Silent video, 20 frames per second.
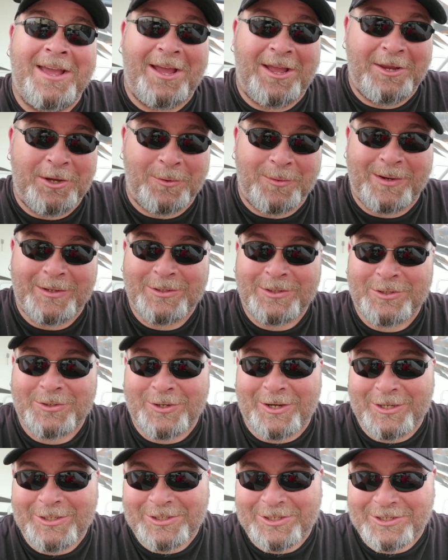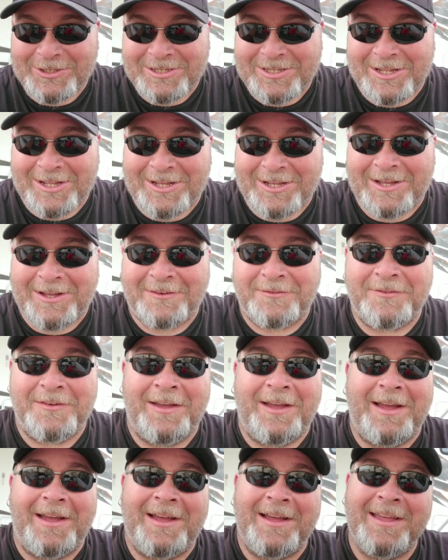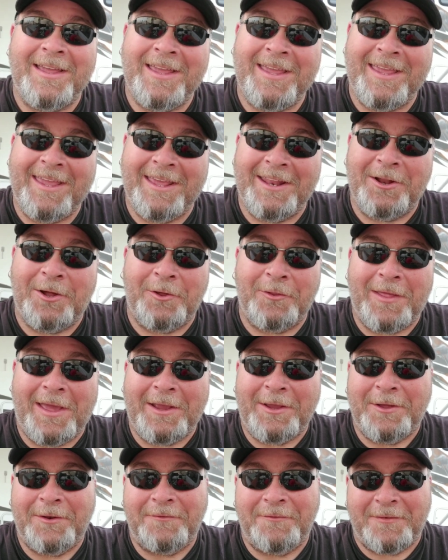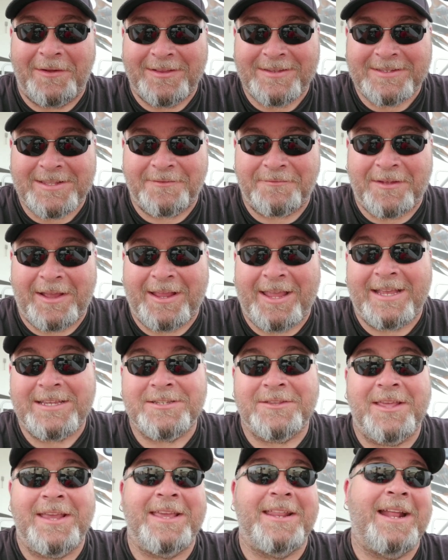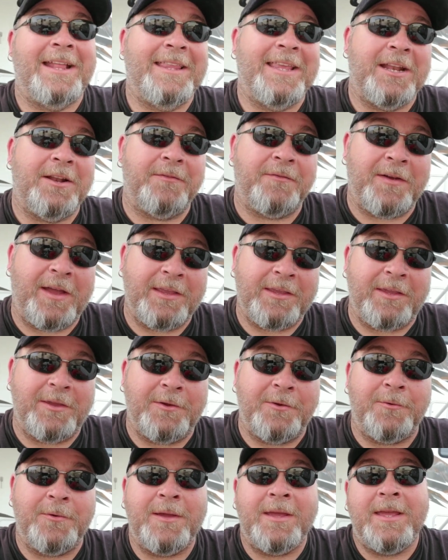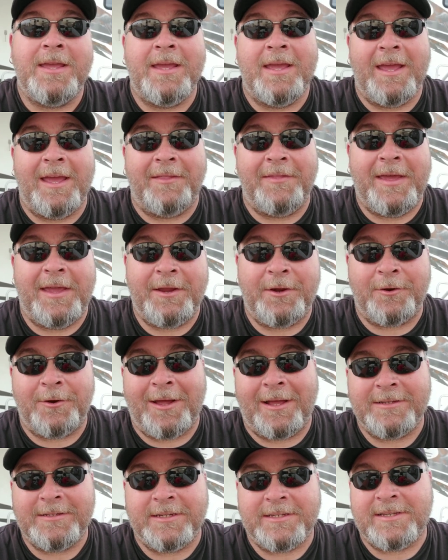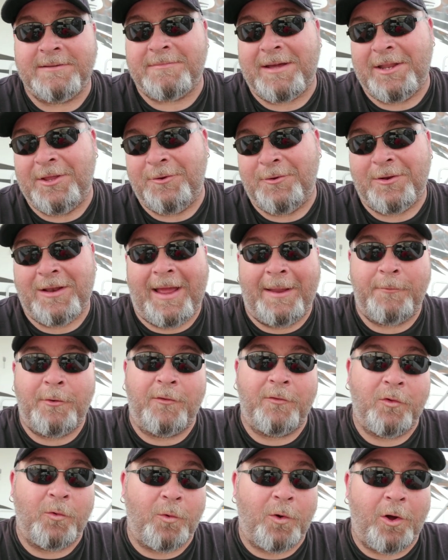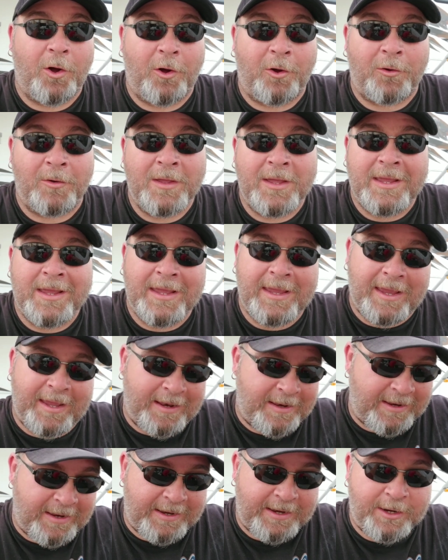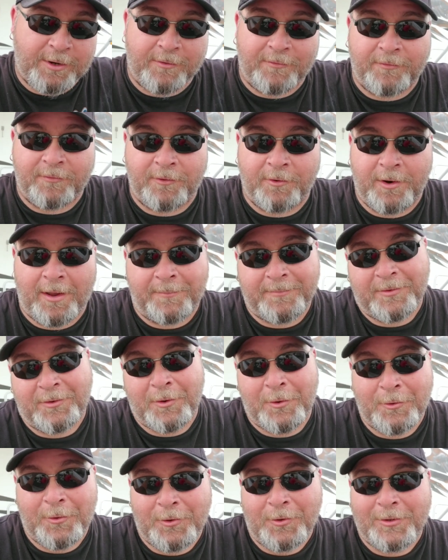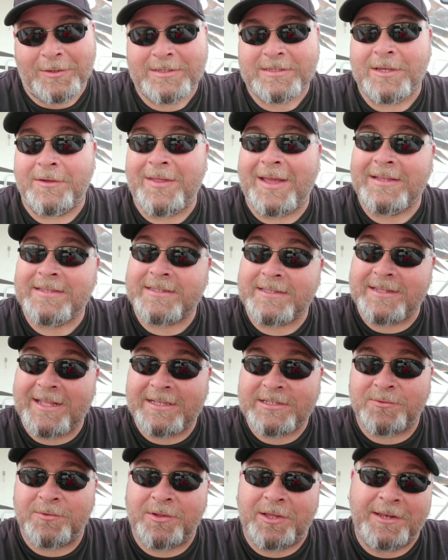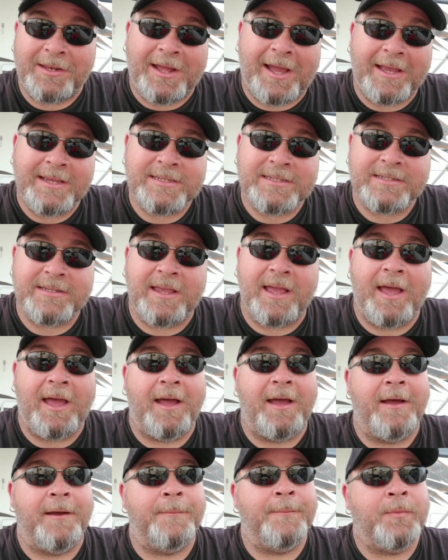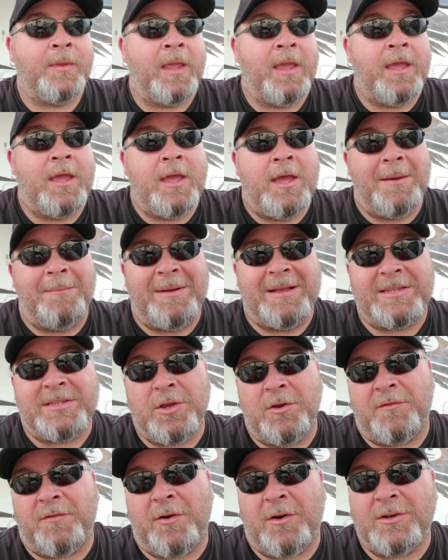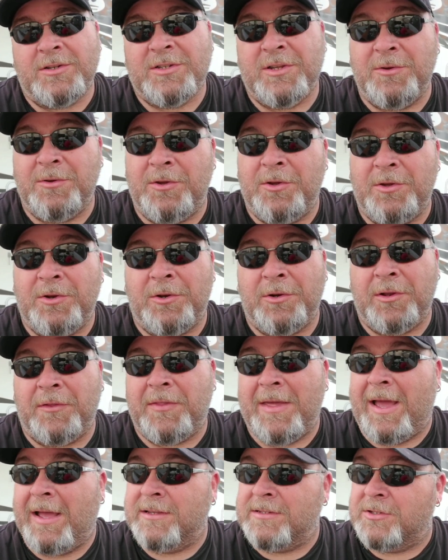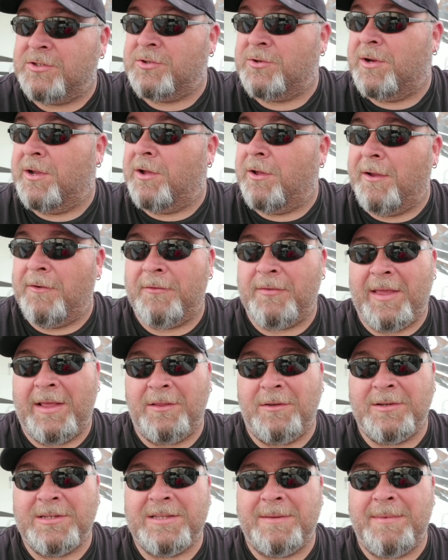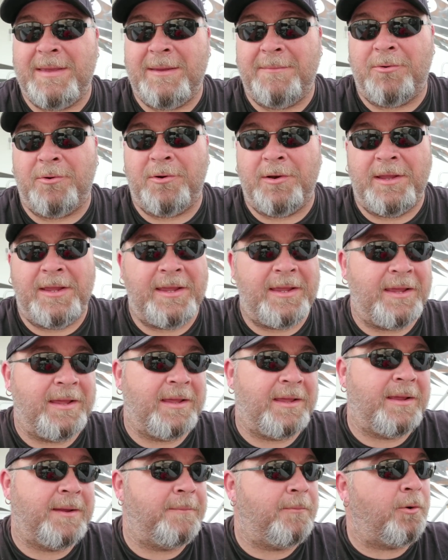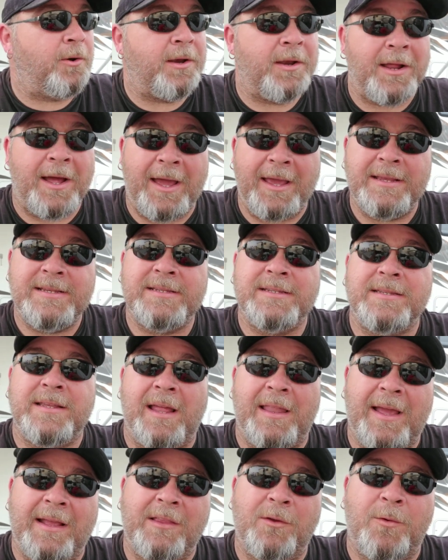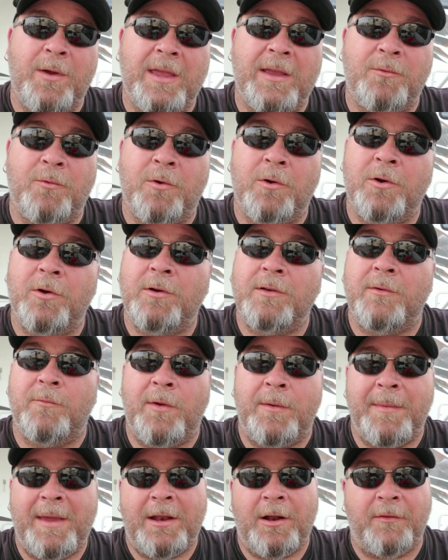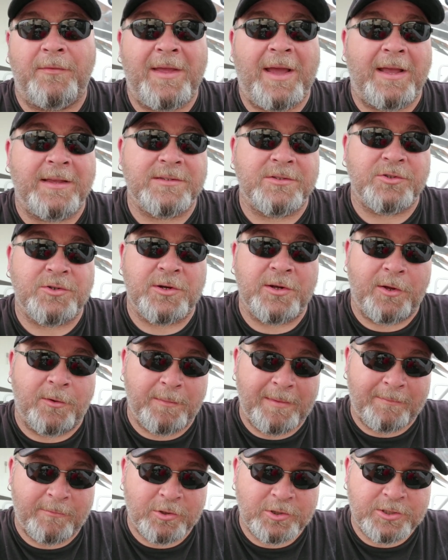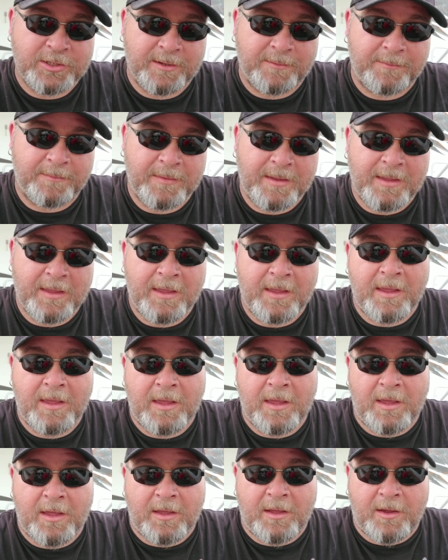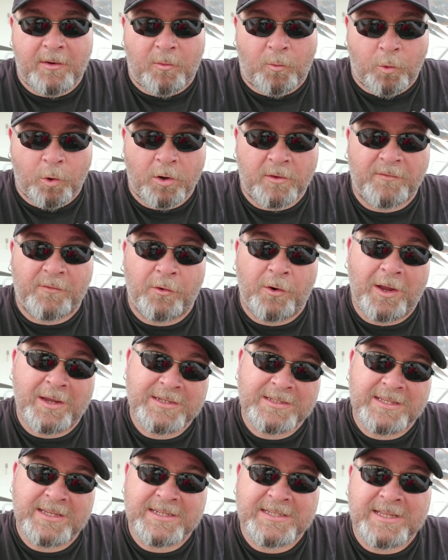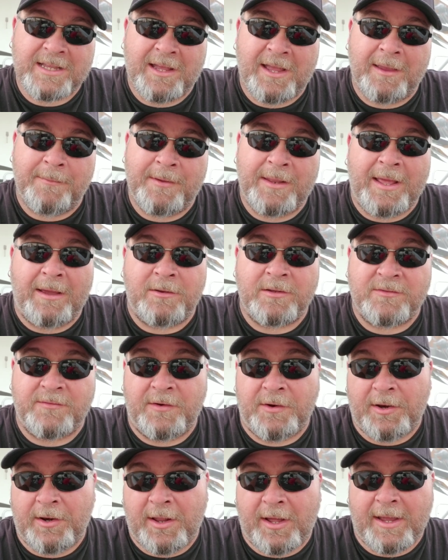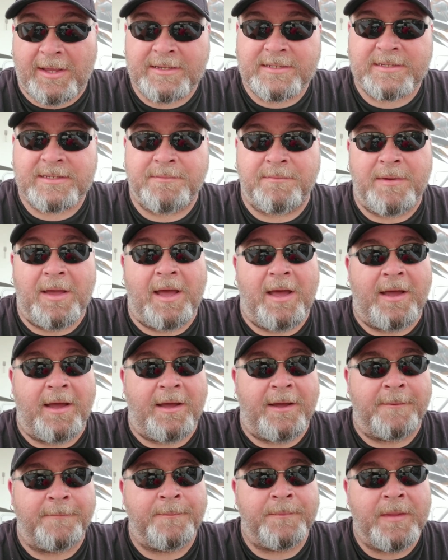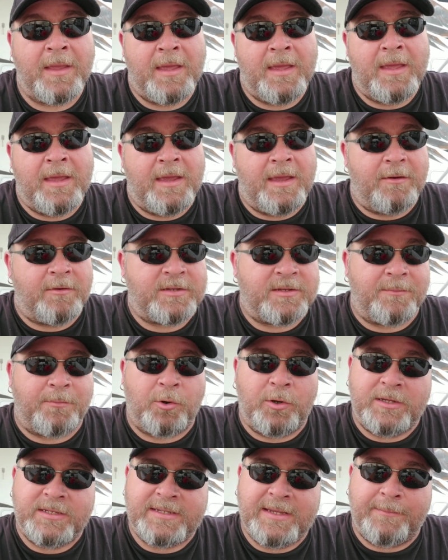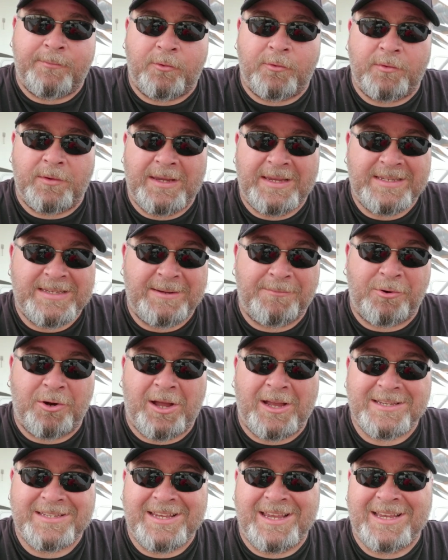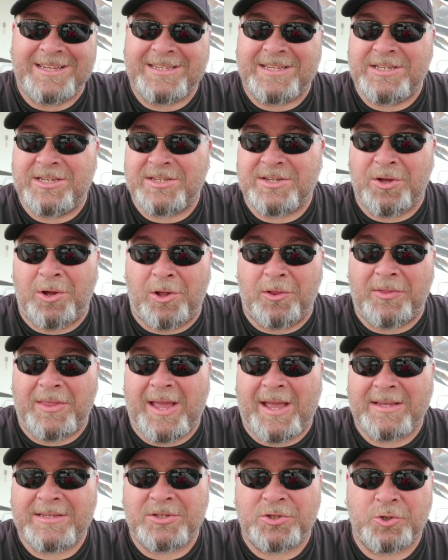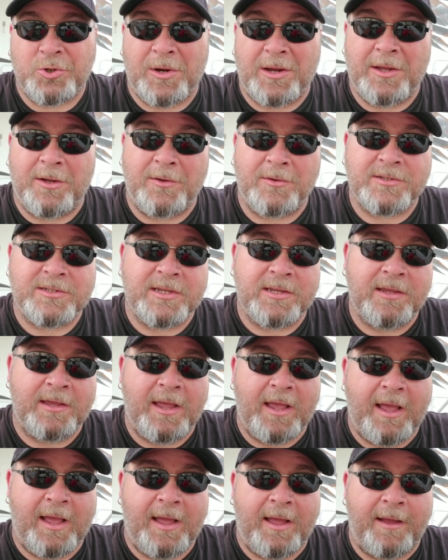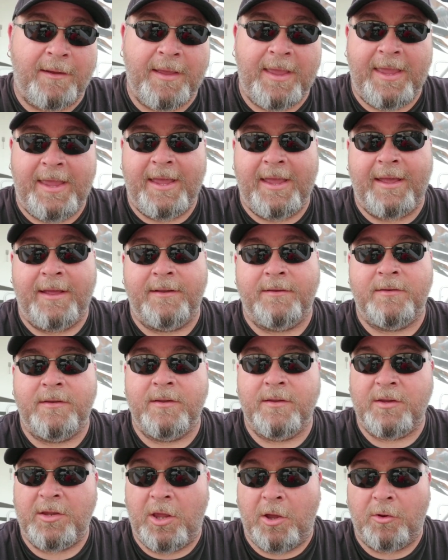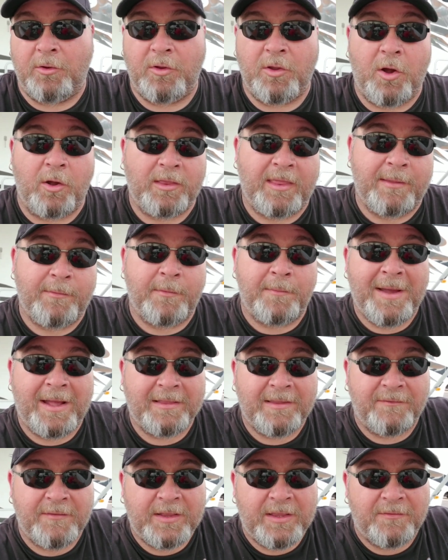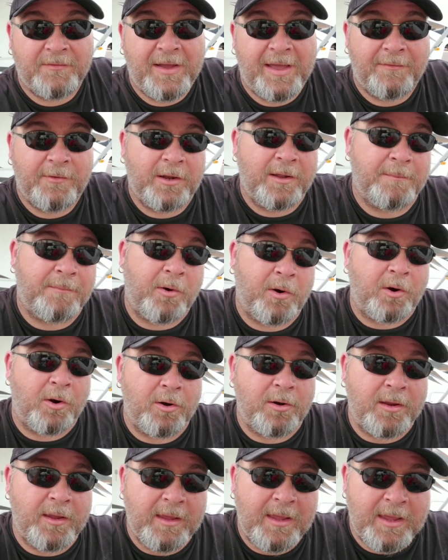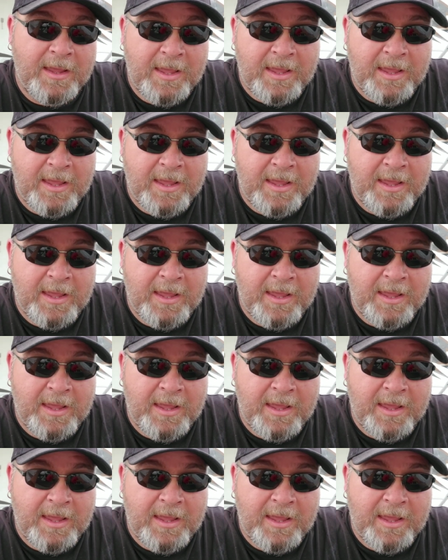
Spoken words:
your registration stuff, and all that good fun stuff like that, so they can identify you and that you're not just somebody who climbed over the wall and in here for up to no good. So that's really nice. But so far so good on the Thousand Trail. Everything looks to be pretty nice. I like the way it worked. We made our Thousand Trail membership work for us this time, and that was very nice. It was a pretty simple, easy process. I just called Thousand Trails and you know, talked to them about the 55 and up park,